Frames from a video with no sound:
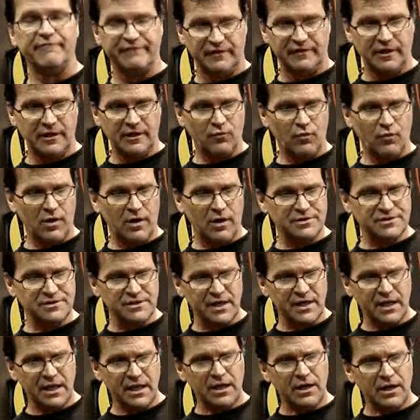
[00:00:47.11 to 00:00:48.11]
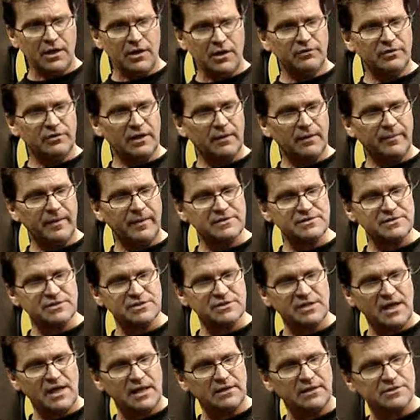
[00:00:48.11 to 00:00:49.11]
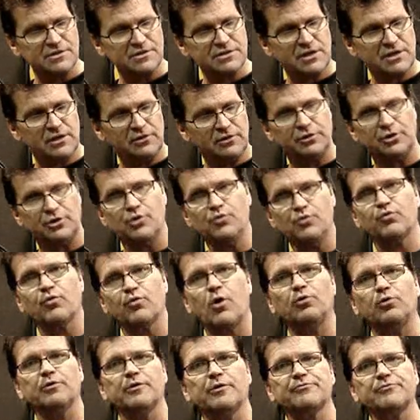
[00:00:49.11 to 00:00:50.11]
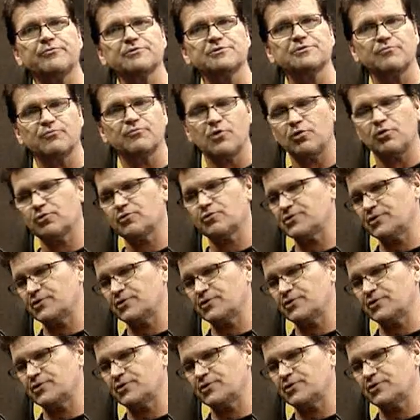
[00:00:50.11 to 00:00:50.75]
In other words, you take a piece of stainless steel and you roll it through some rollers,